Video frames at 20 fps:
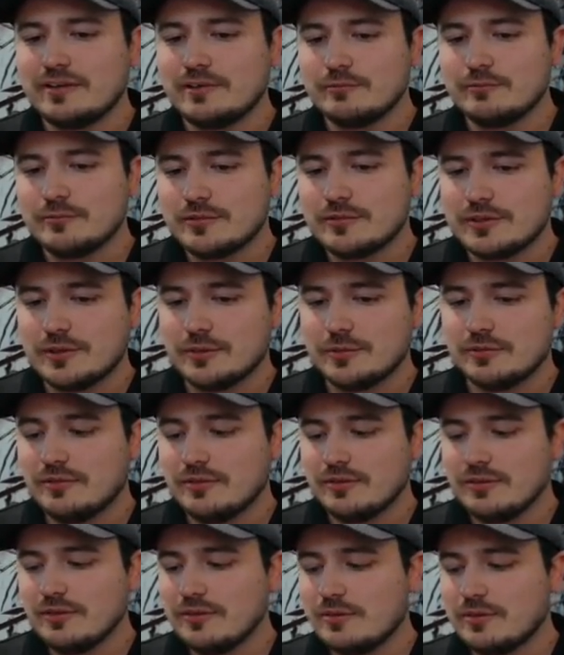so
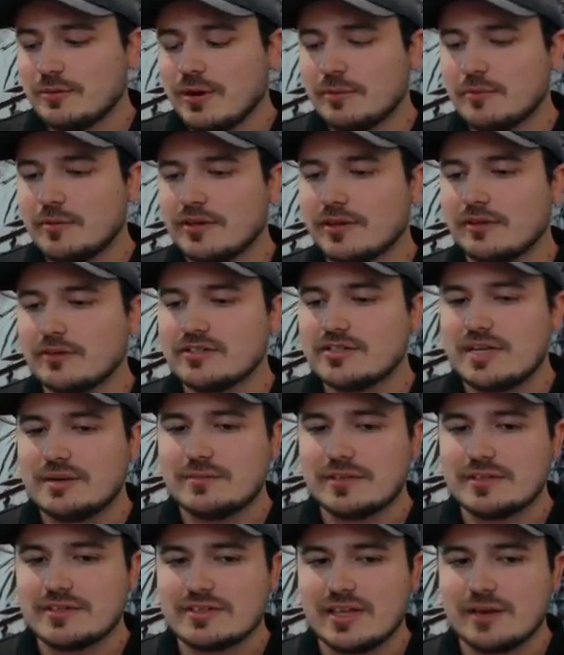the problem with guild
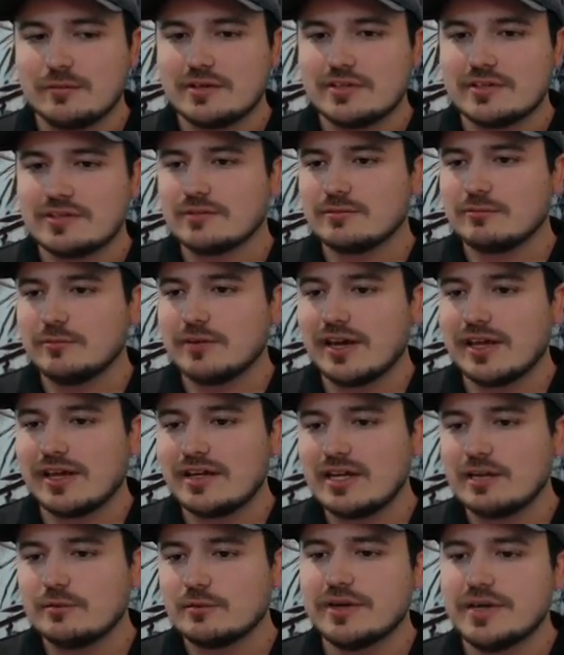achievements is that we kind of
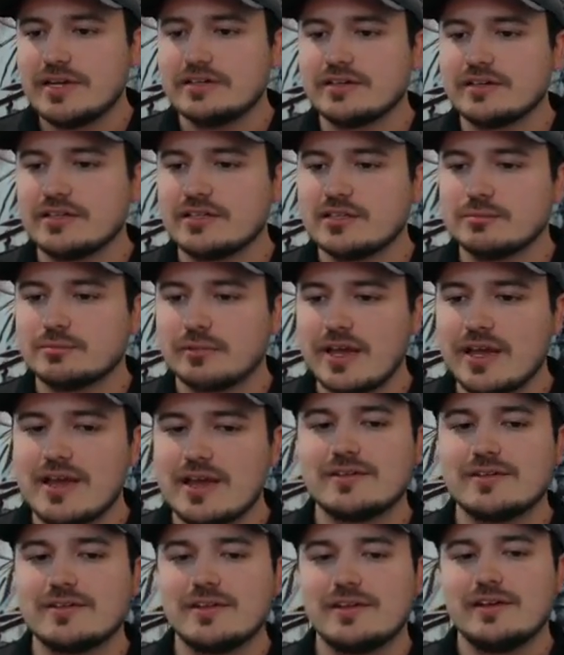need a place to display
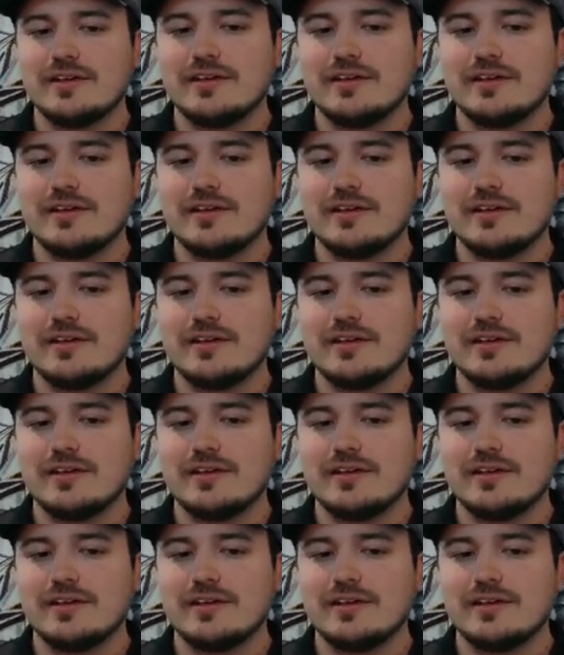it,